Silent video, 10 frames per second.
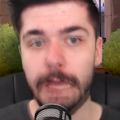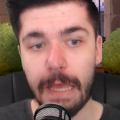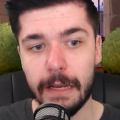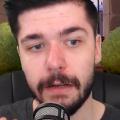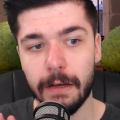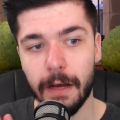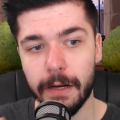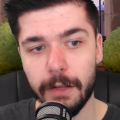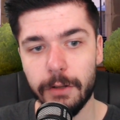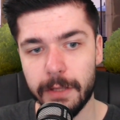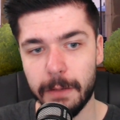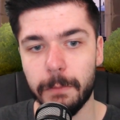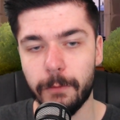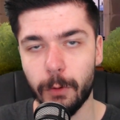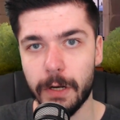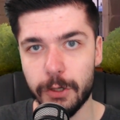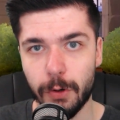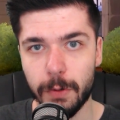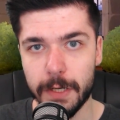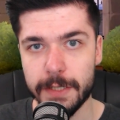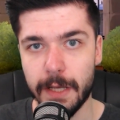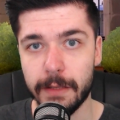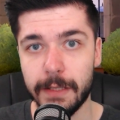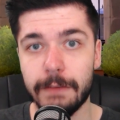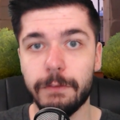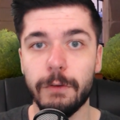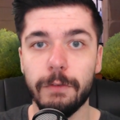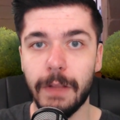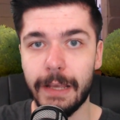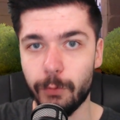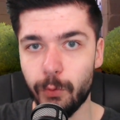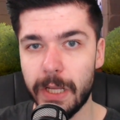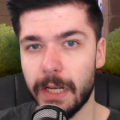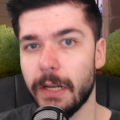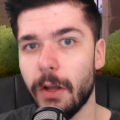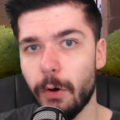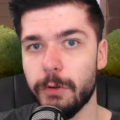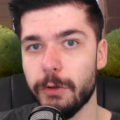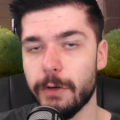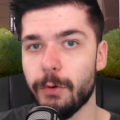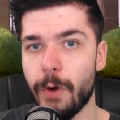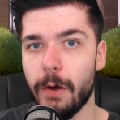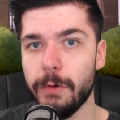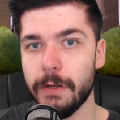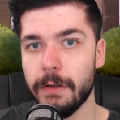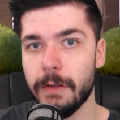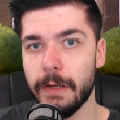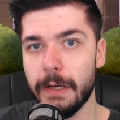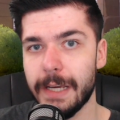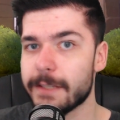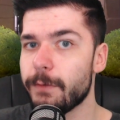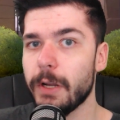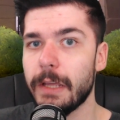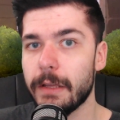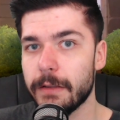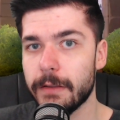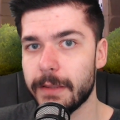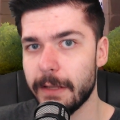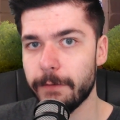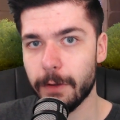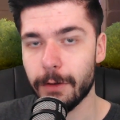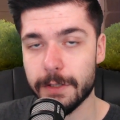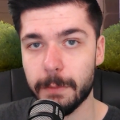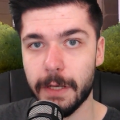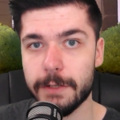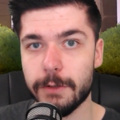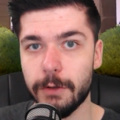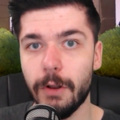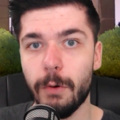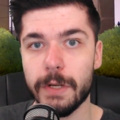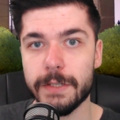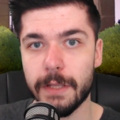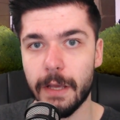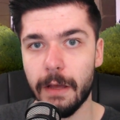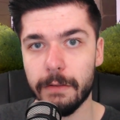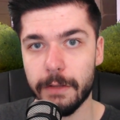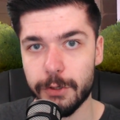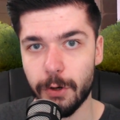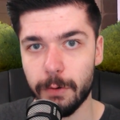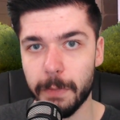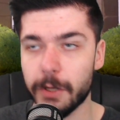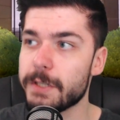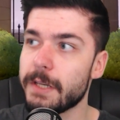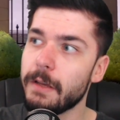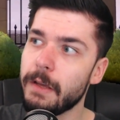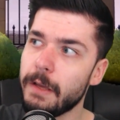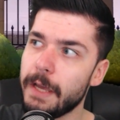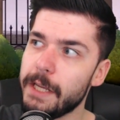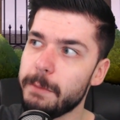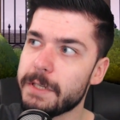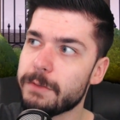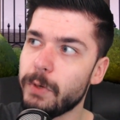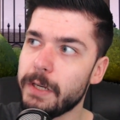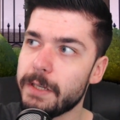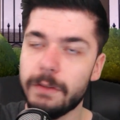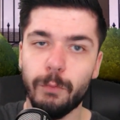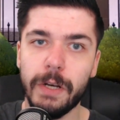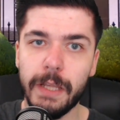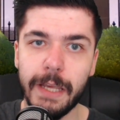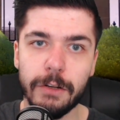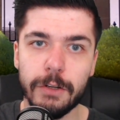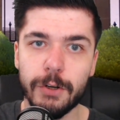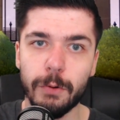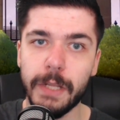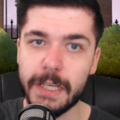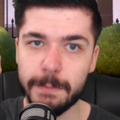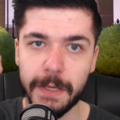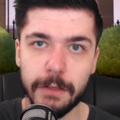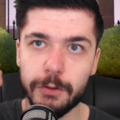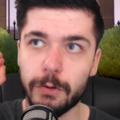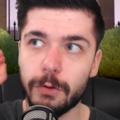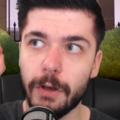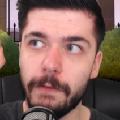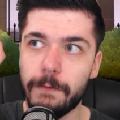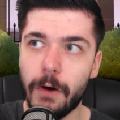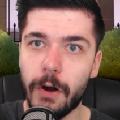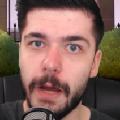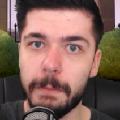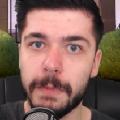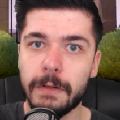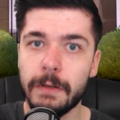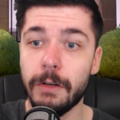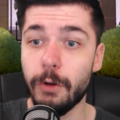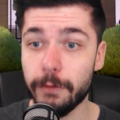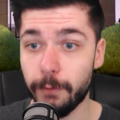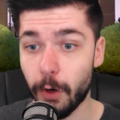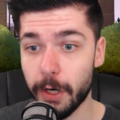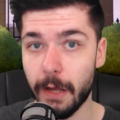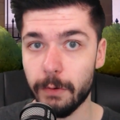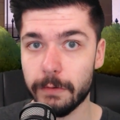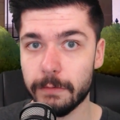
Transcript: And another tip for the drone is that if you fly really low to the ground, it's very difficult sometimes to notice the drone, because enemies, when they hear the drone, they expect the drone to come far up, not far down.